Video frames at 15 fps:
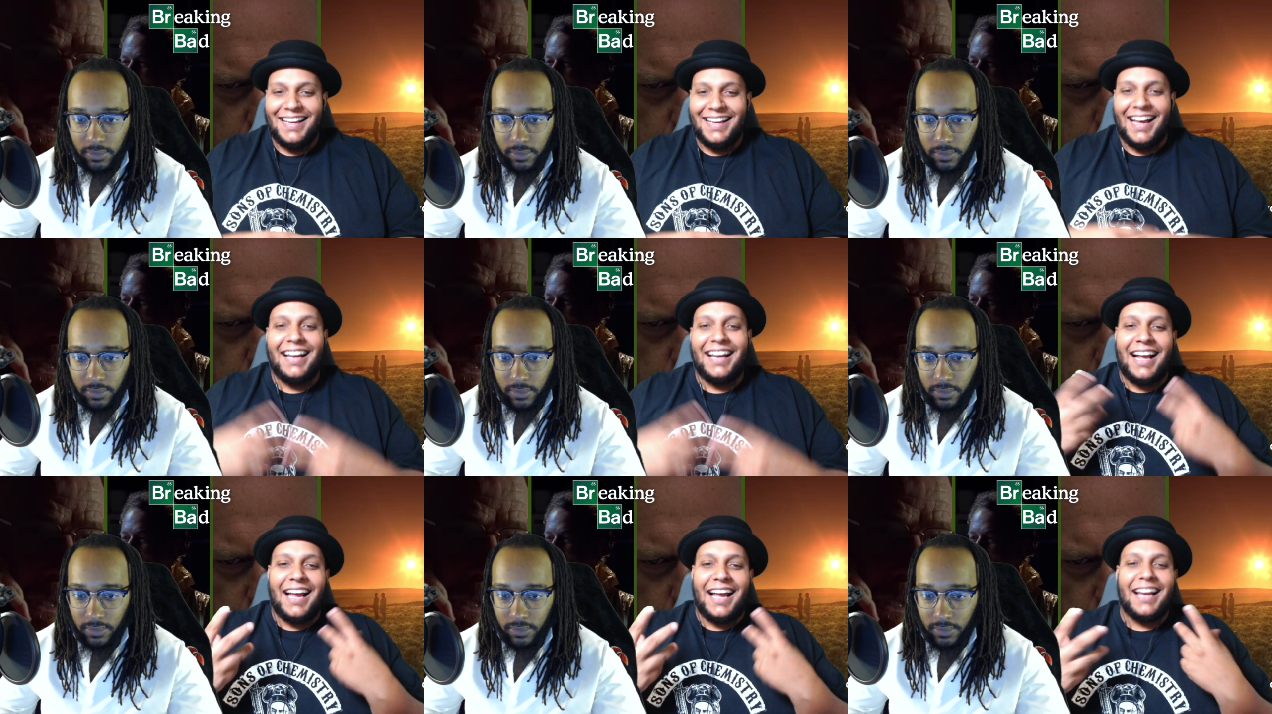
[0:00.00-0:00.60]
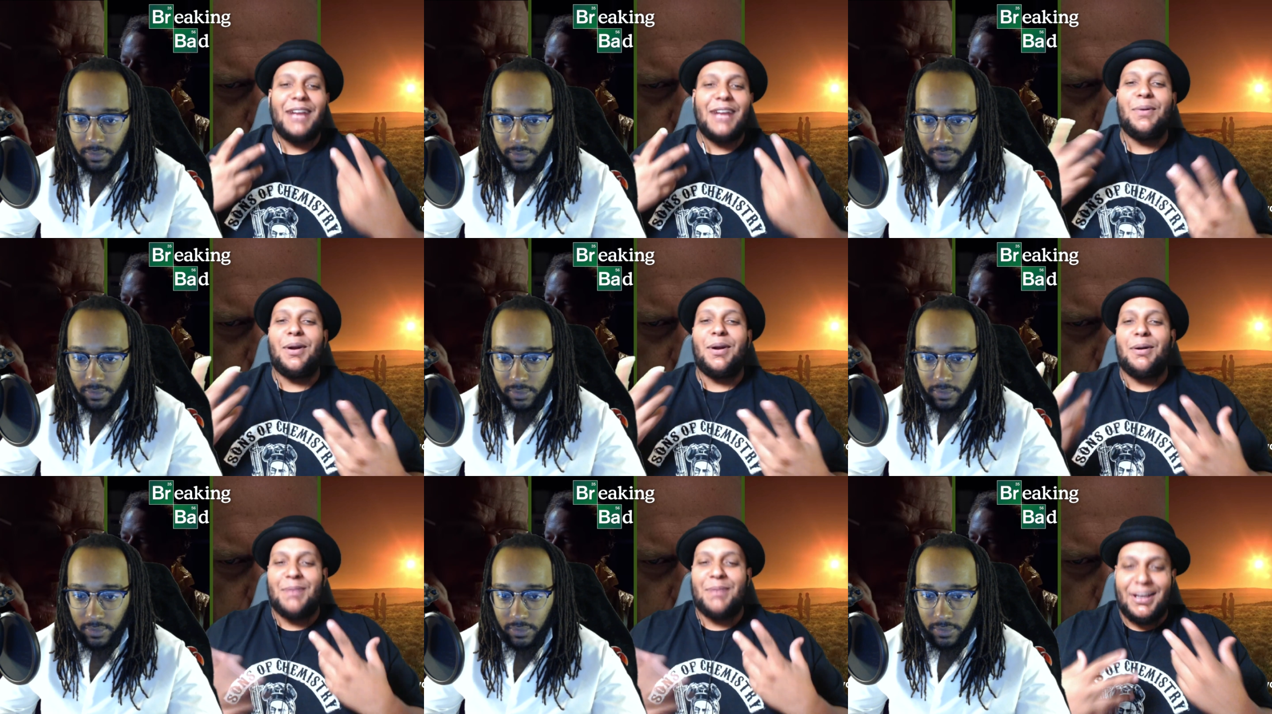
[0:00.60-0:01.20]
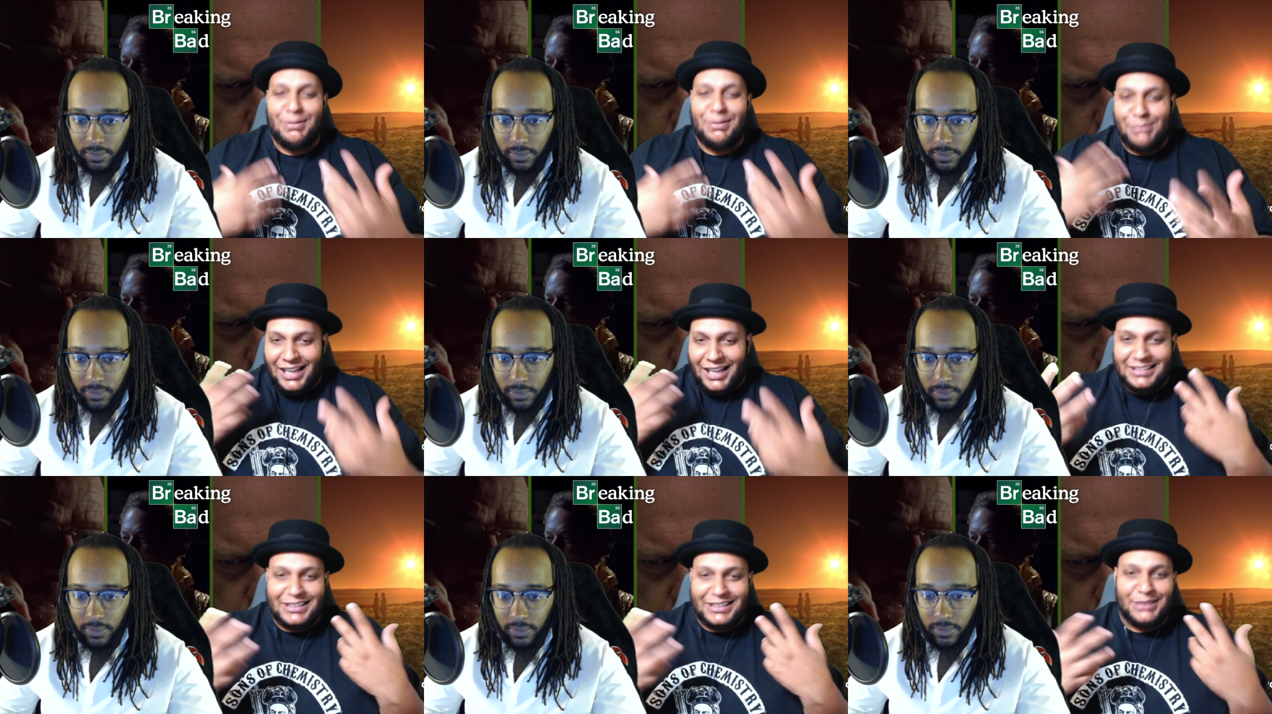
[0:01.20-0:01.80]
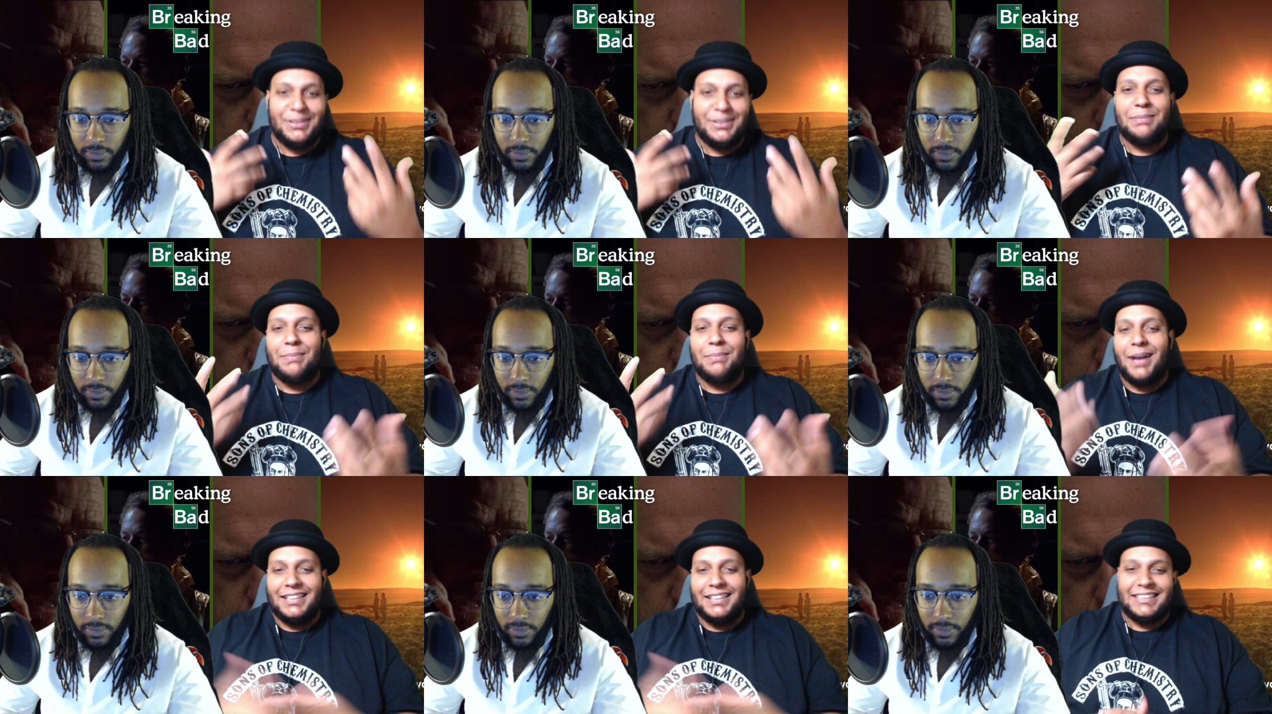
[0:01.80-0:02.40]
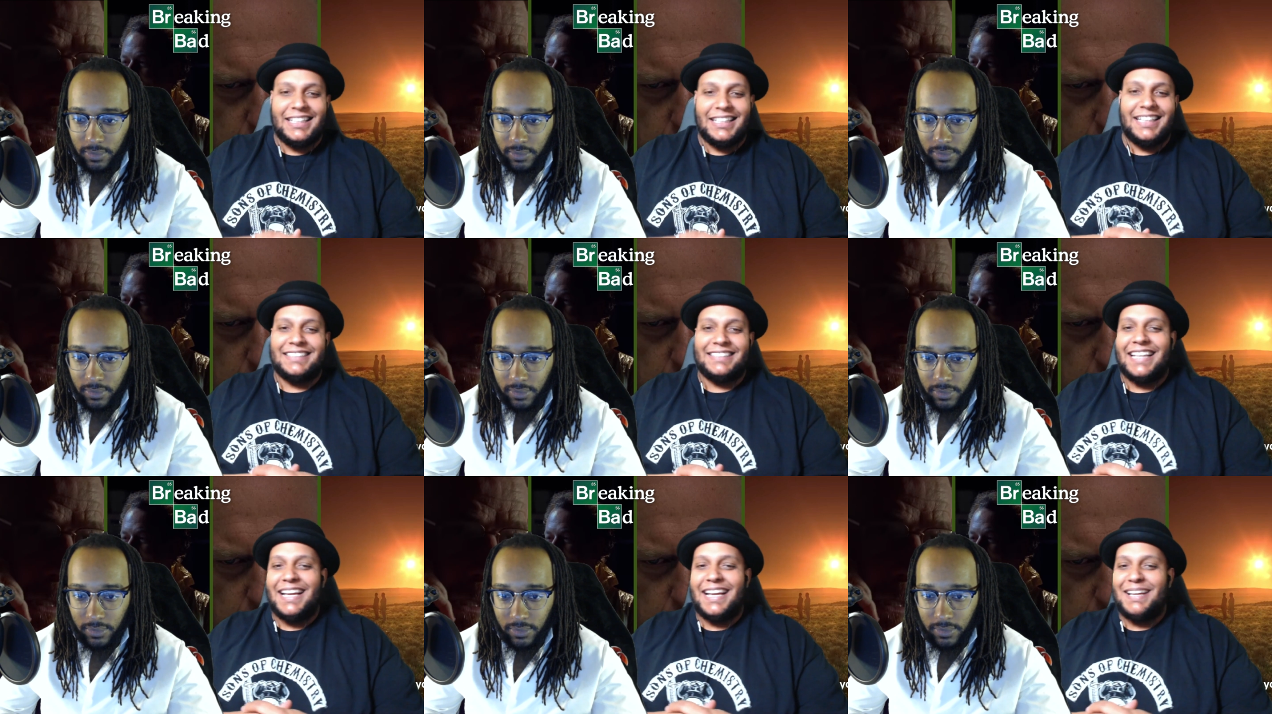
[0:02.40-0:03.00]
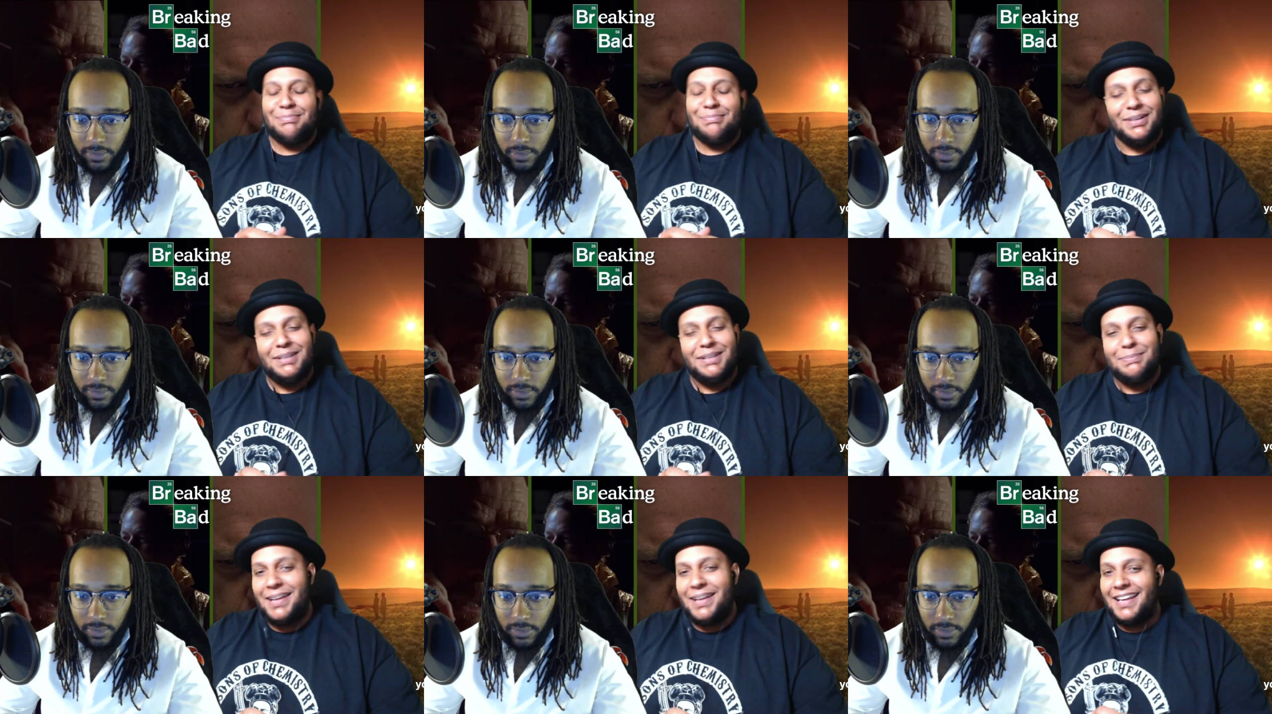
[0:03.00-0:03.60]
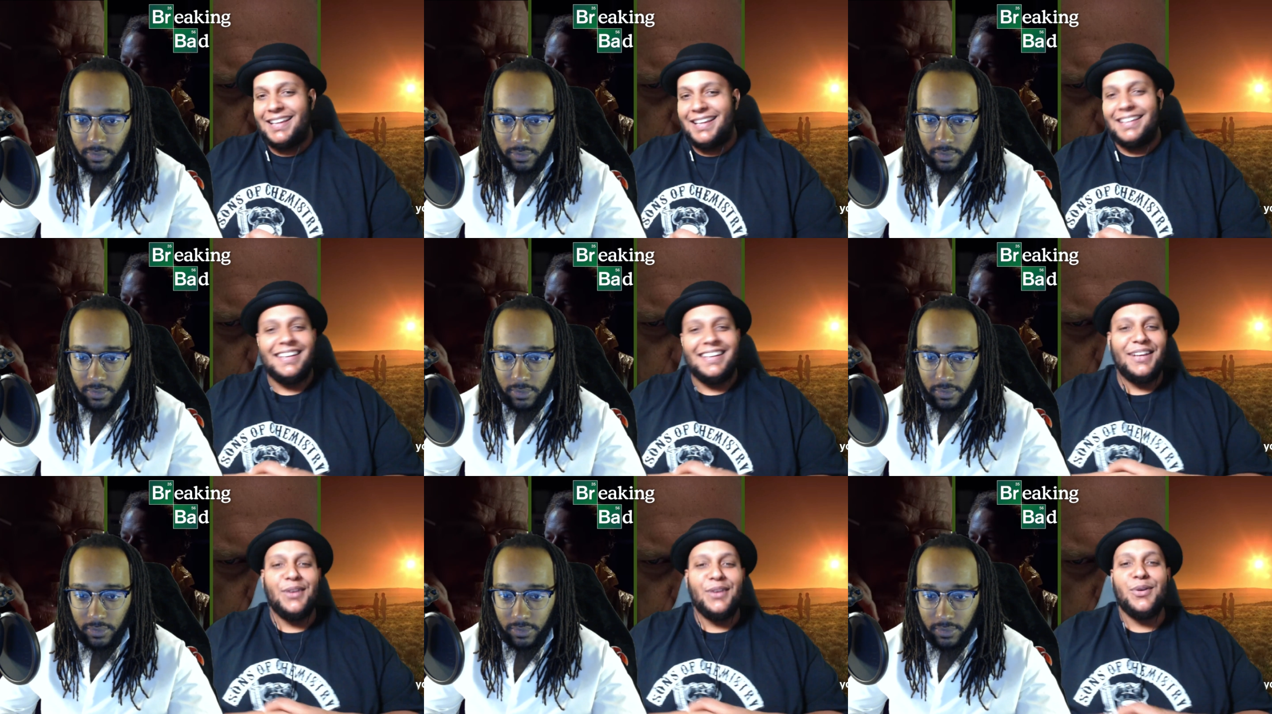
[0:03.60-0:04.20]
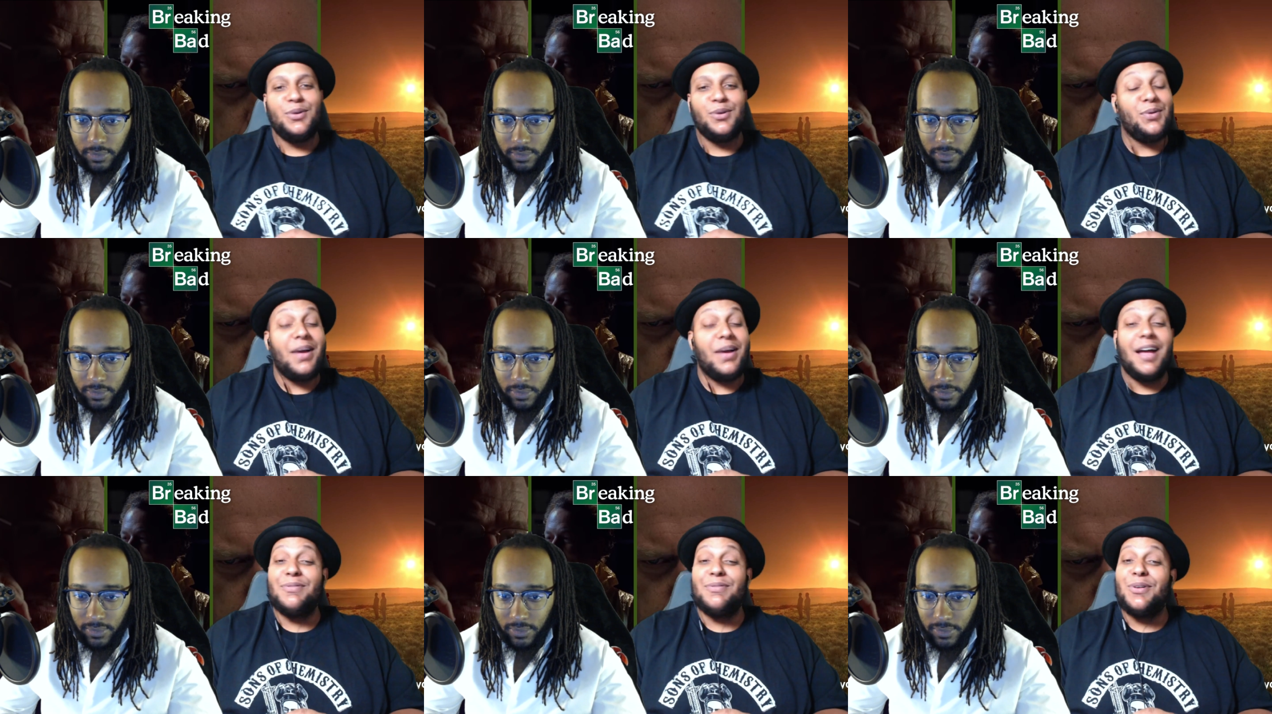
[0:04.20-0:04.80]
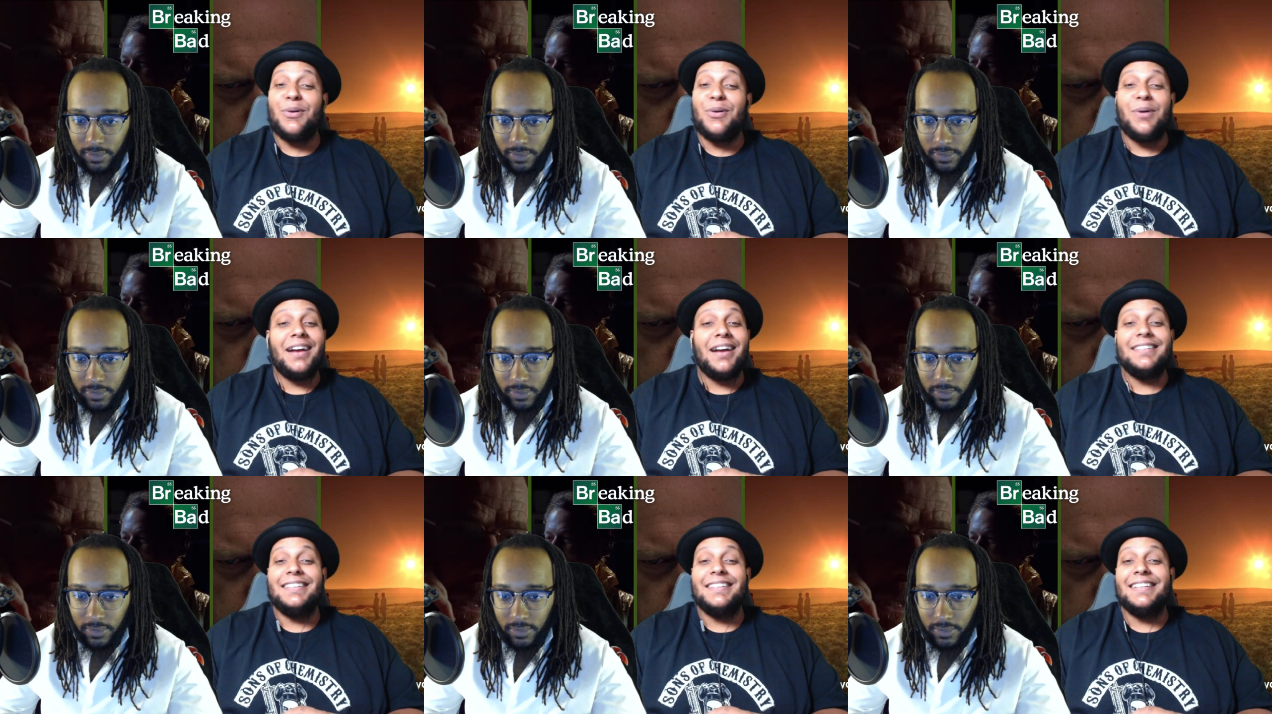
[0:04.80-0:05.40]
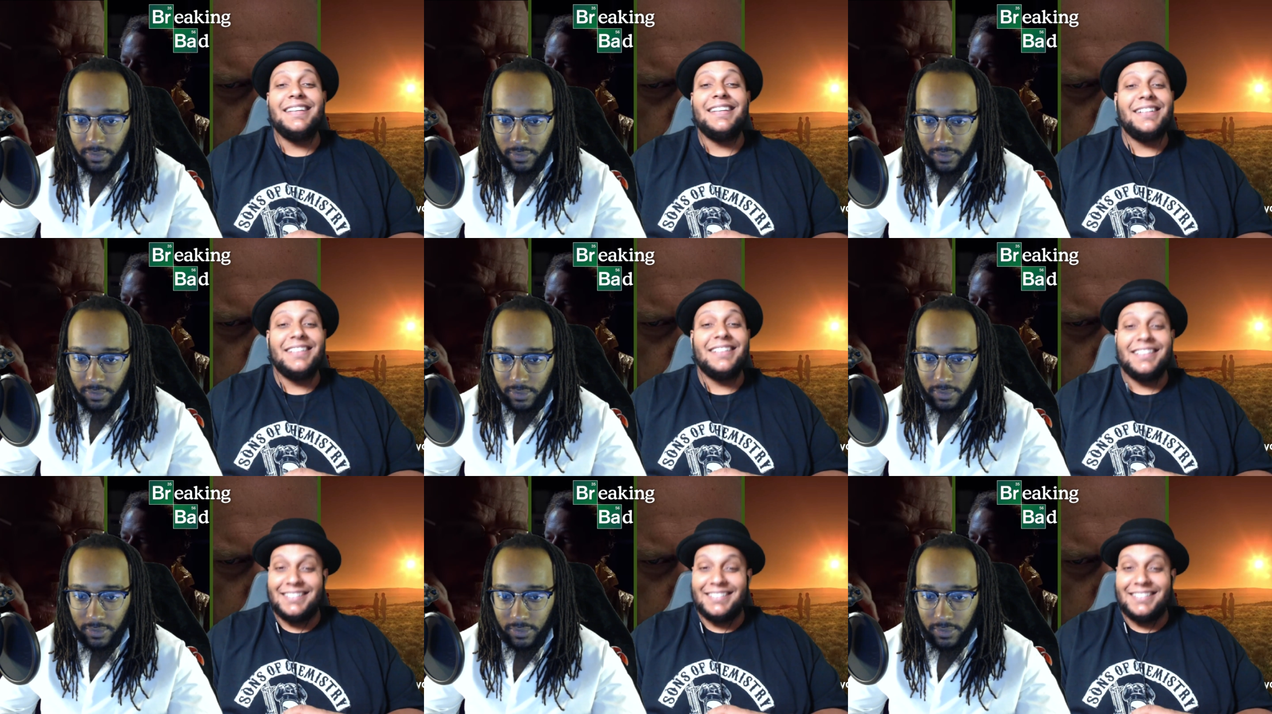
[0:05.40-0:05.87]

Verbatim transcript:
Speaker 1: I like I like what I'm hearing. I, see where your mindset is at, but man, you have no idea